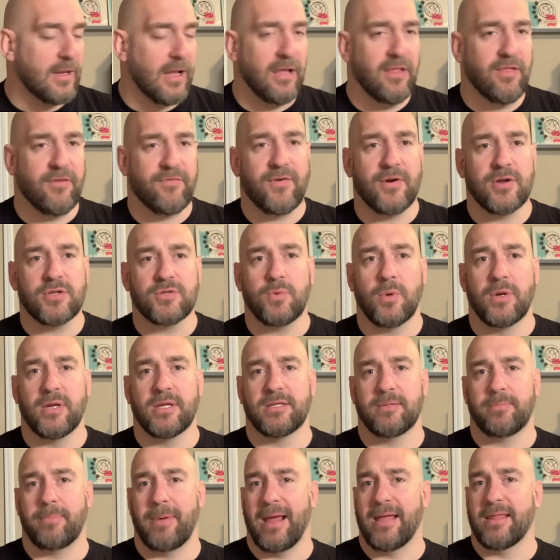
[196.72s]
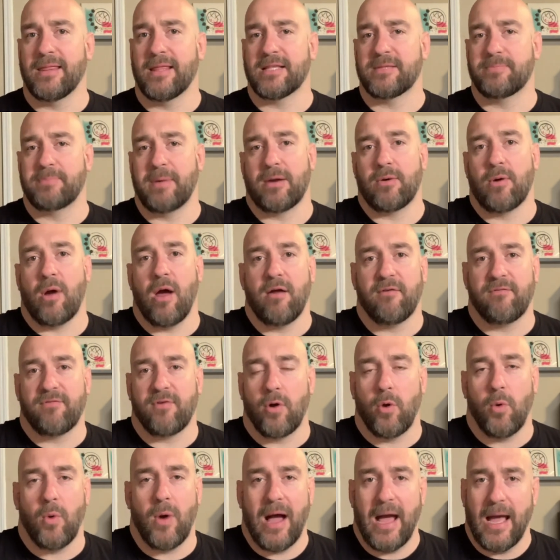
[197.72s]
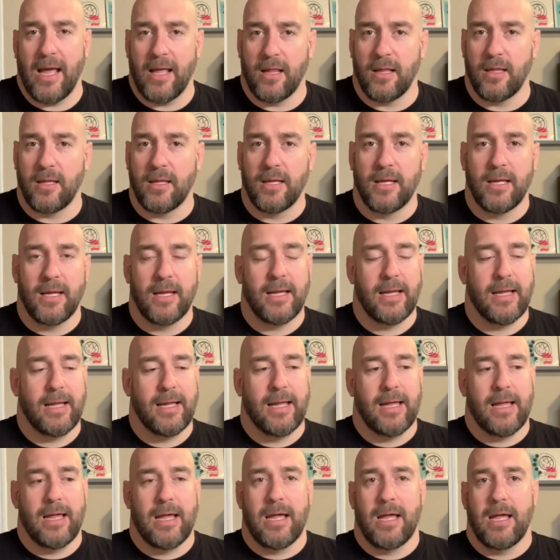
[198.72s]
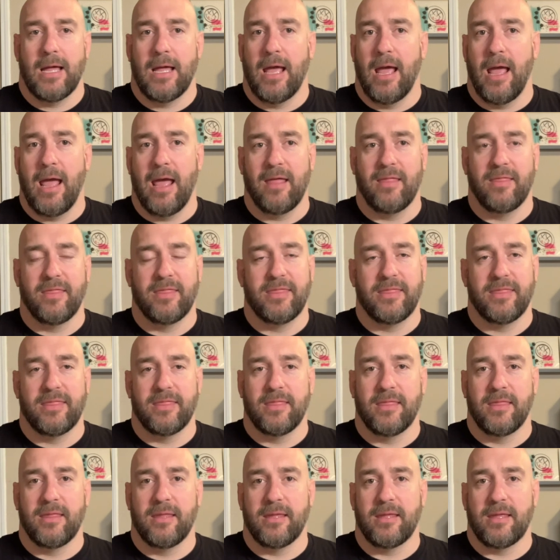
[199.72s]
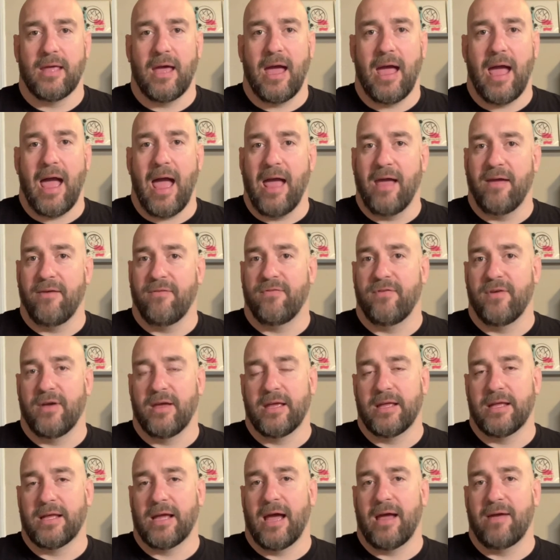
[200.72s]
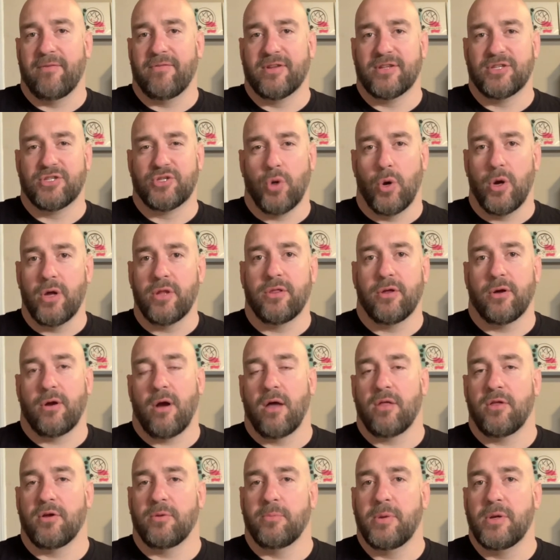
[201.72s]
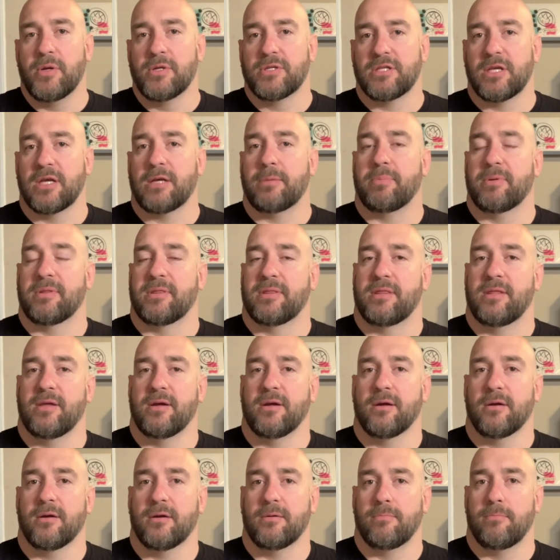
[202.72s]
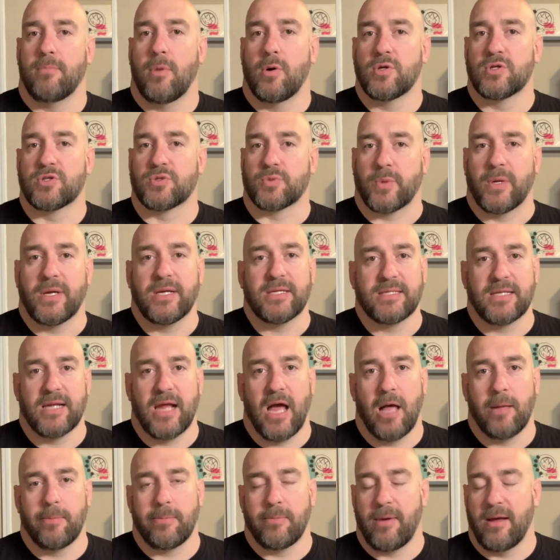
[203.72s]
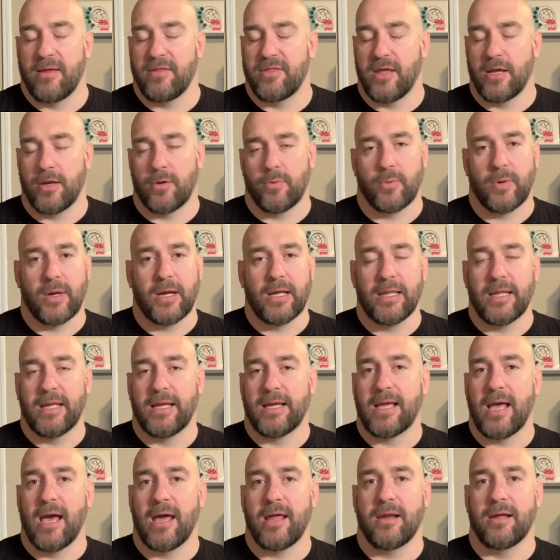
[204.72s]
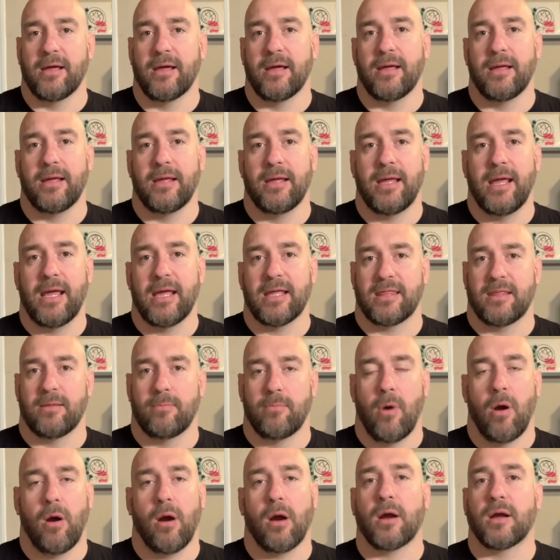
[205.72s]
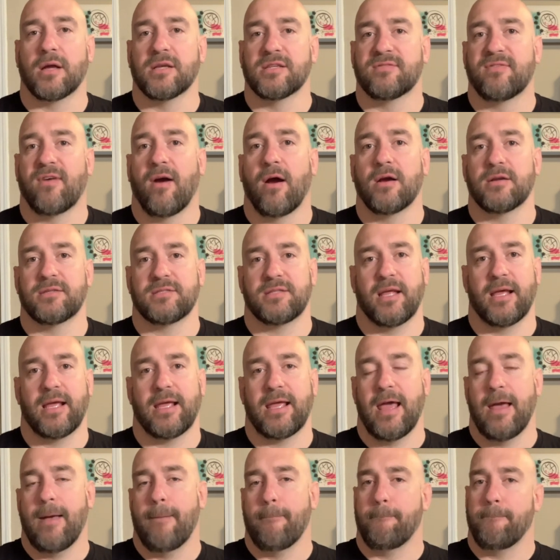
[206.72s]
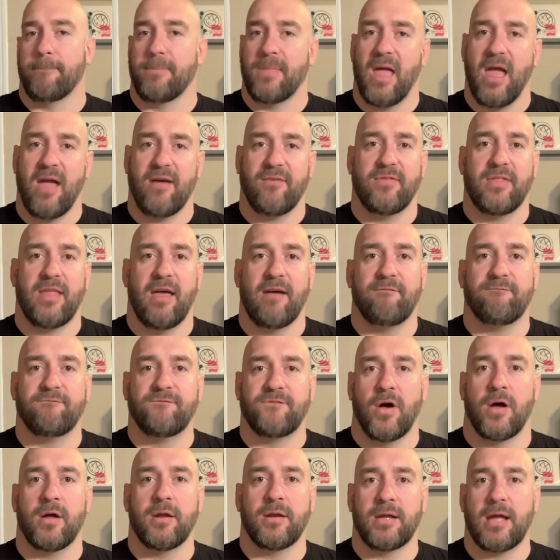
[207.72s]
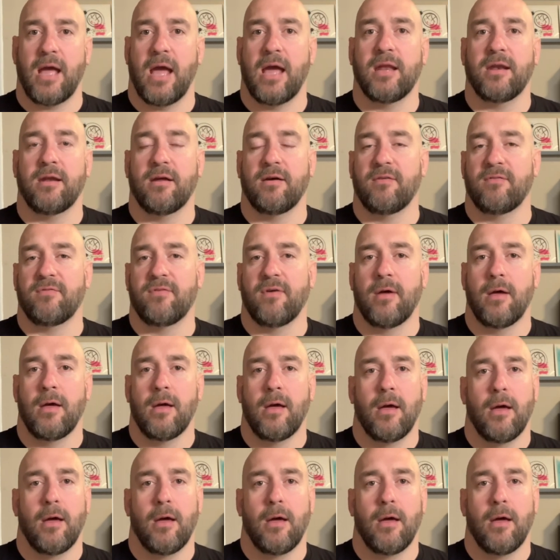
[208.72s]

the first one is a band that's been around for a while, and I've uh, I've enjoyed their other music, but their most recent album I think really kind of hit the mark as far as like having that fun kind of